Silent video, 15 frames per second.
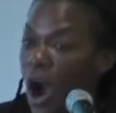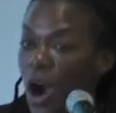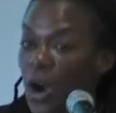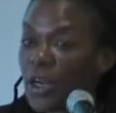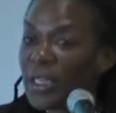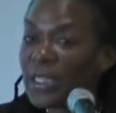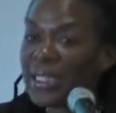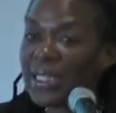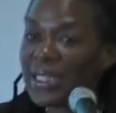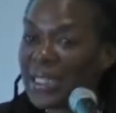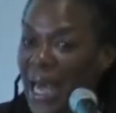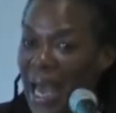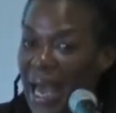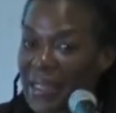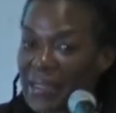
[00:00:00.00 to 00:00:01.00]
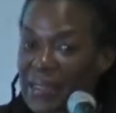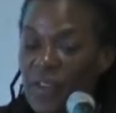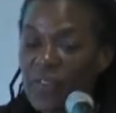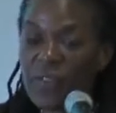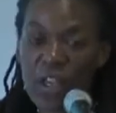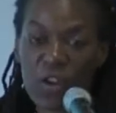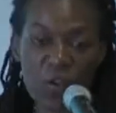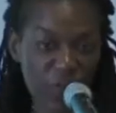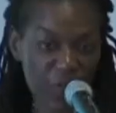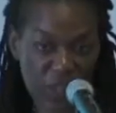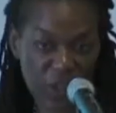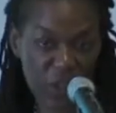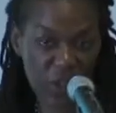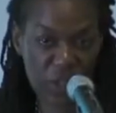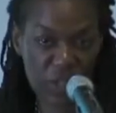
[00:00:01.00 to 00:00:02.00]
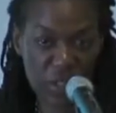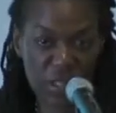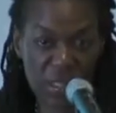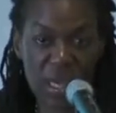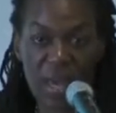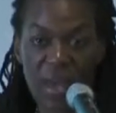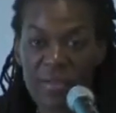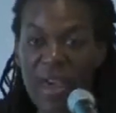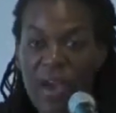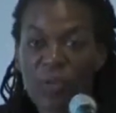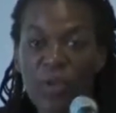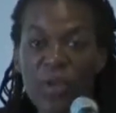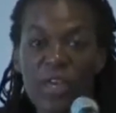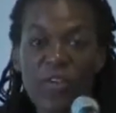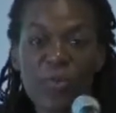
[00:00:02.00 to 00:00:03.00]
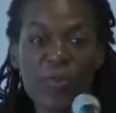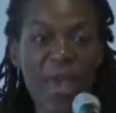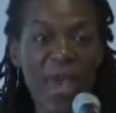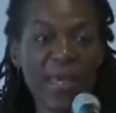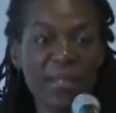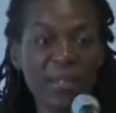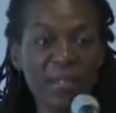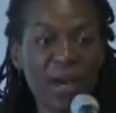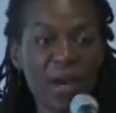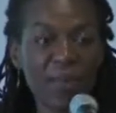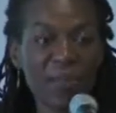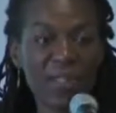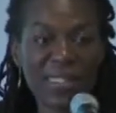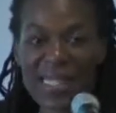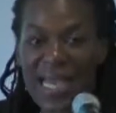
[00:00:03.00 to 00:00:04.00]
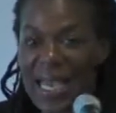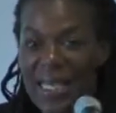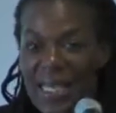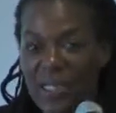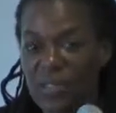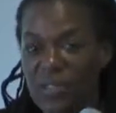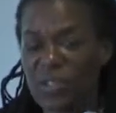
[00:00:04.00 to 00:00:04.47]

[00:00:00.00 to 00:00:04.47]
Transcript: are a class of interventions that we have been um, designing.